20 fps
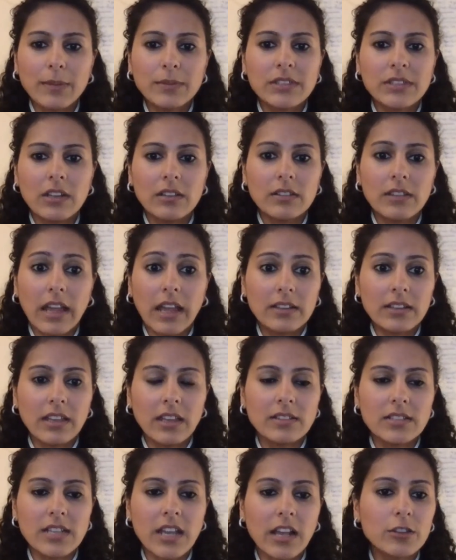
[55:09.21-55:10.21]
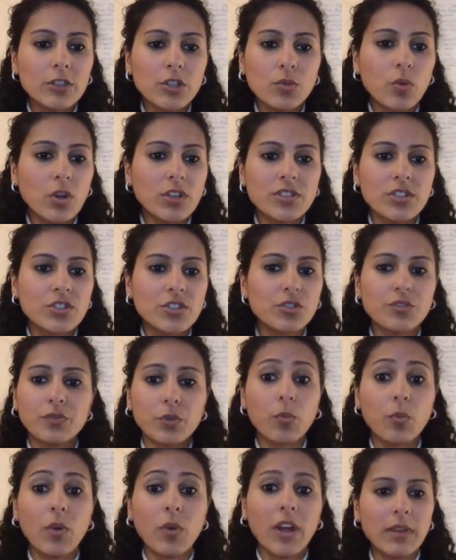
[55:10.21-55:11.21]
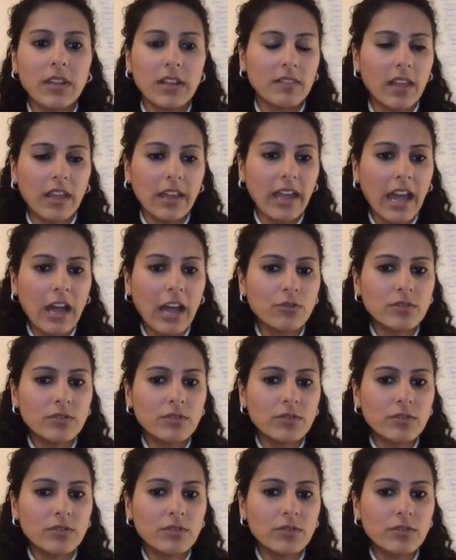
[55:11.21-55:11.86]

or other apps that can tell you what to do for 1 minute.